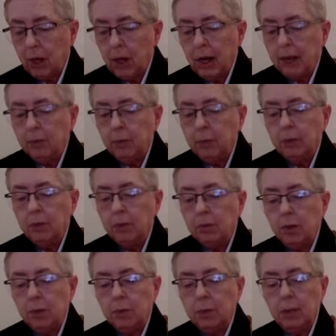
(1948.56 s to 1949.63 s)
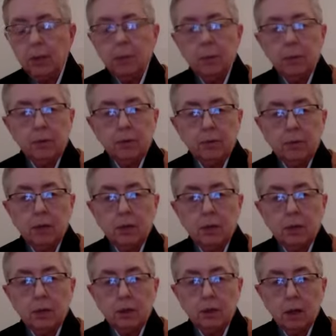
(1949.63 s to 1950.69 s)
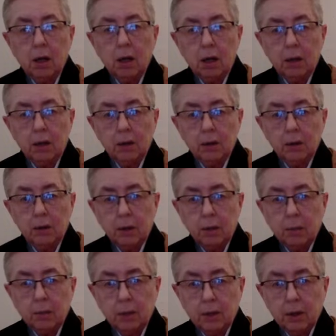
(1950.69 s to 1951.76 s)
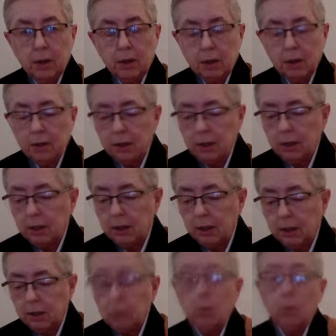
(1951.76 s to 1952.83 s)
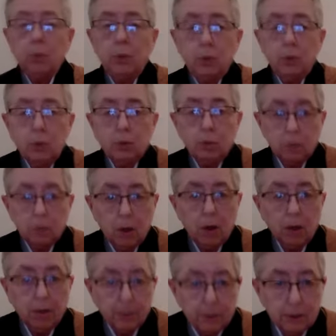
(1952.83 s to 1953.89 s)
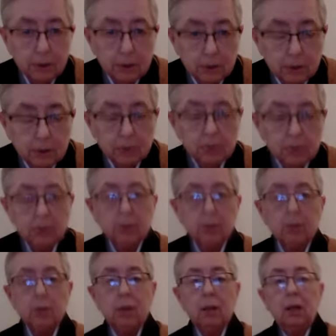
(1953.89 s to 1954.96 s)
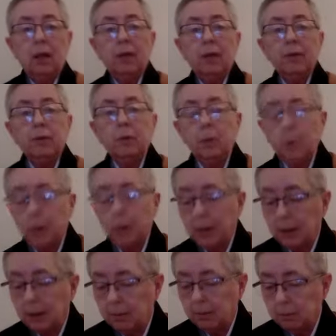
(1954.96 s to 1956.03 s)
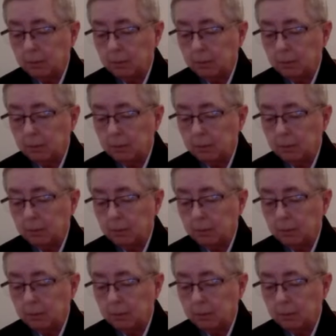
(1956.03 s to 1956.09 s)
And we do not become convinced and caught in our particularity. Well, we do, often. And then we wake up.